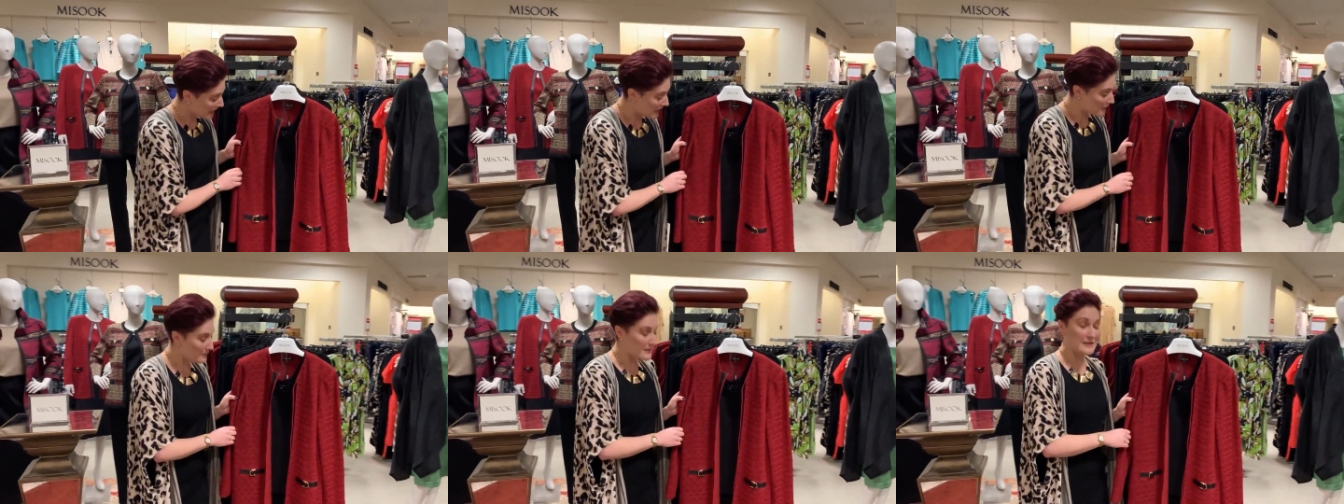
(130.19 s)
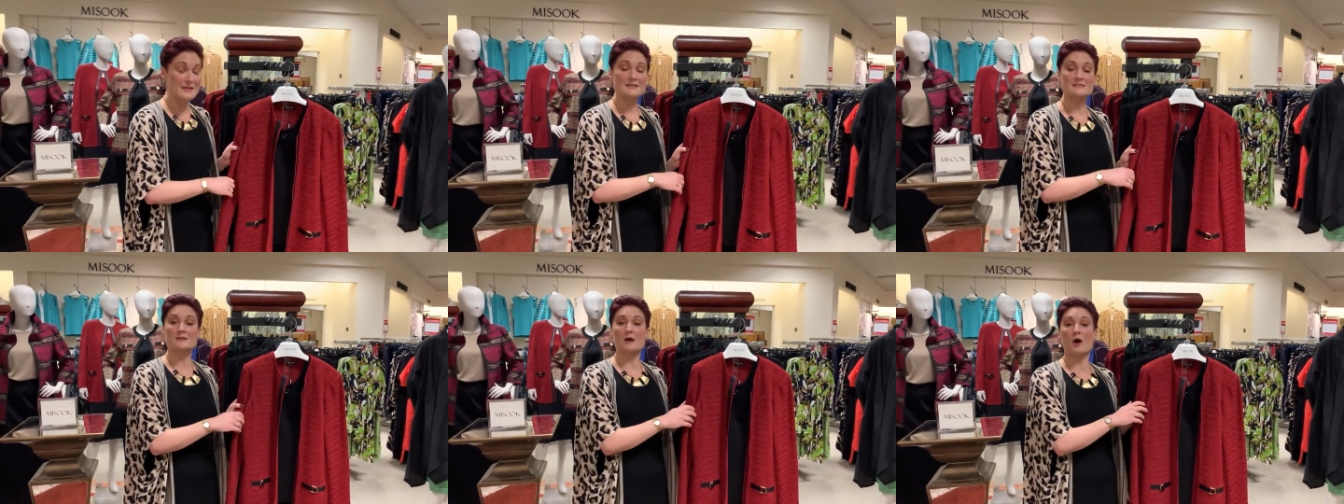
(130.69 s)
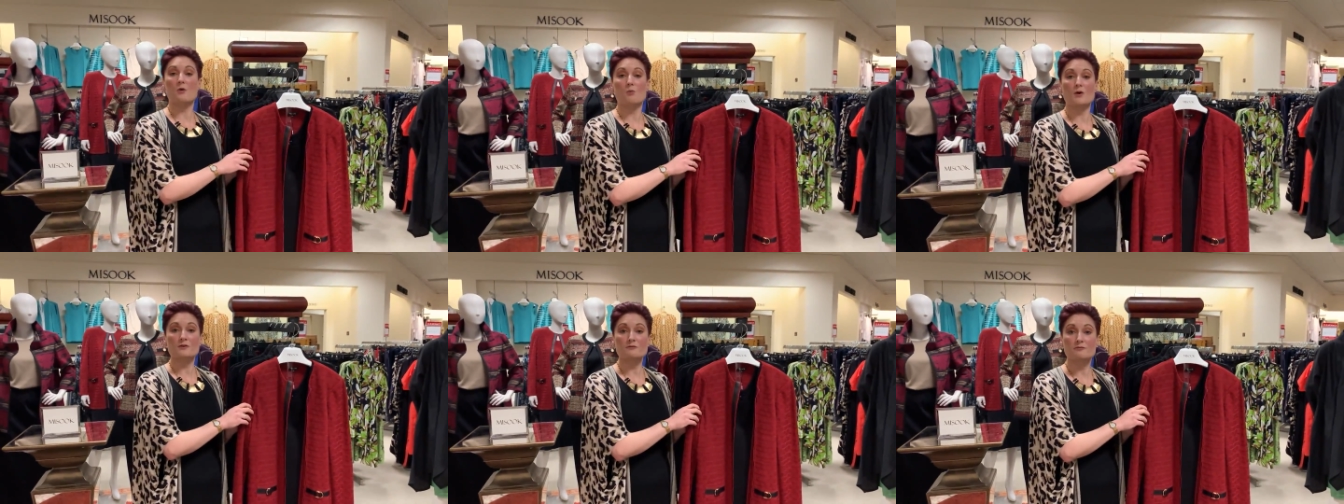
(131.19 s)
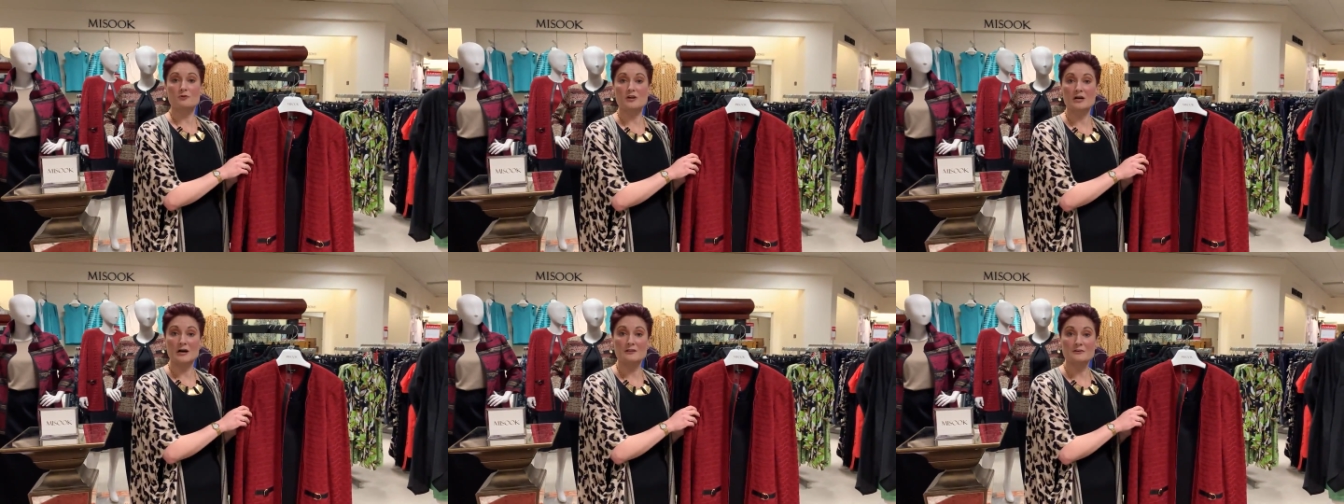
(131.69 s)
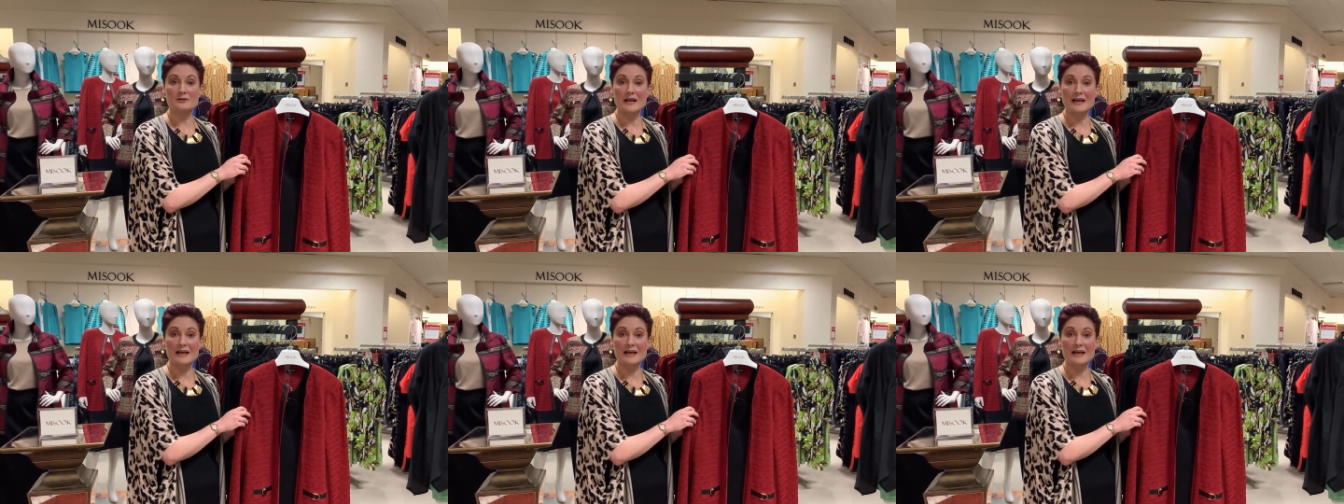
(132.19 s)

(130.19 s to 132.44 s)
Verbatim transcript: um, is a wonderful color.